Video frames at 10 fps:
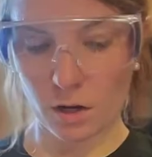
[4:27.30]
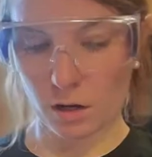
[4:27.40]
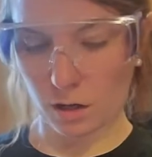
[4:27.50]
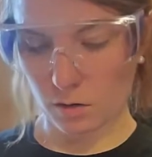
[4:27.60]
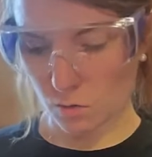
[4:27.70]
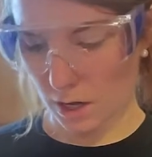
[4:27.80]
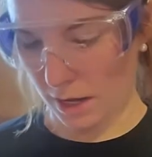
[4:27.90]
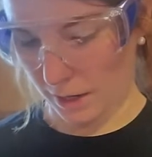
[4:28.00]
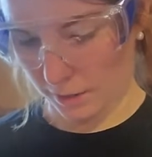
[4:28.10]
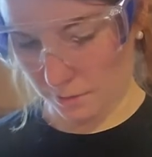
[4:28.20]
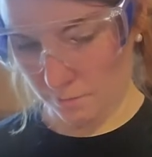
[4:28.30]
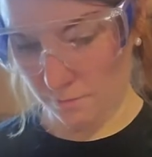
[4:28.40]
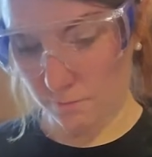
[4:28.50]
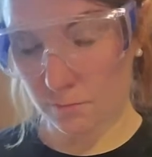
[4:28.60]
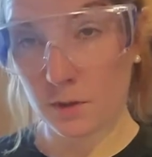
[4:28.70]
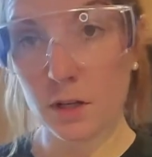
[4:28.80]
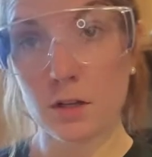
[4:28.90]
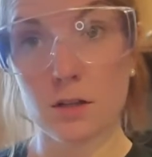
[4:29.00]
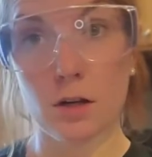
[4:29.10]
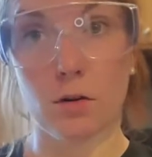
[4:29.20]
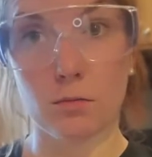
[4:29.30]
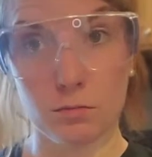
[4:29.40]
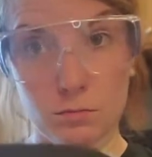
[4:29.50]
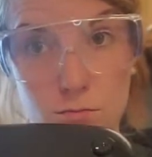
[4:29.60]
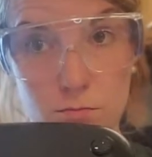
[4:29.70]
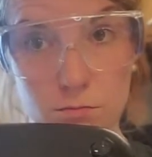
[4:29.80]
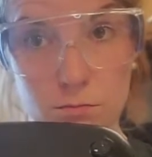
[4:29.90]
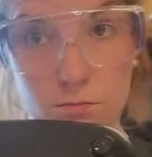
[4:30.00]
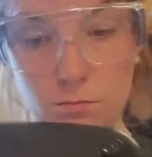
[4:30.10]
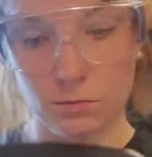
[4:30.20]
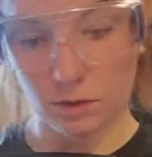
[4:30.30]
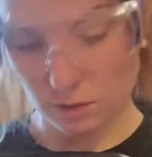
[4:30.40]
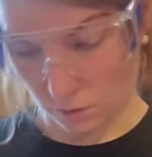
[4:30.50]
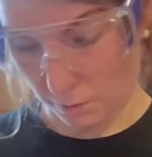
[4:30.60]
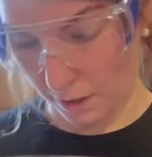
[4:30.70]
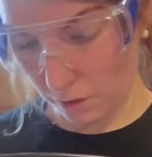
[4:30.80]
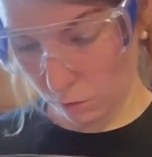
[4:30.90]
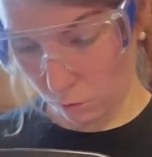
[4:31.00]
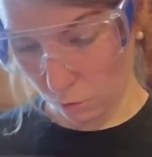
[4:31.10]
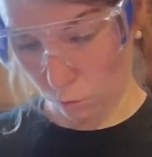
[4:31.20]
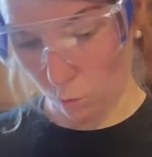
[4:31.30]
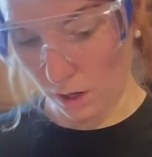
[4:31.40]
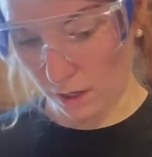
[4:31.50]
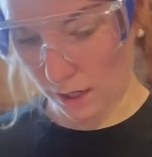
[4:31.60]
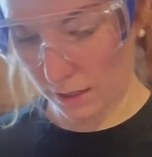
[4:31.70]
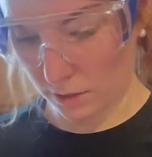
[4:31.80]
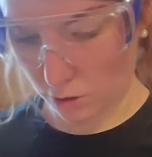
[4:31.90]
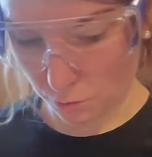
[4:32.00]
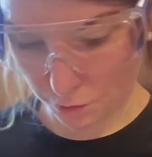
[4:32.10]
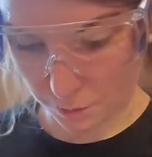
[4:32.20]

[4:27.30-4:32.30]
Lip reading: Okay, so no matter what kind of soap you're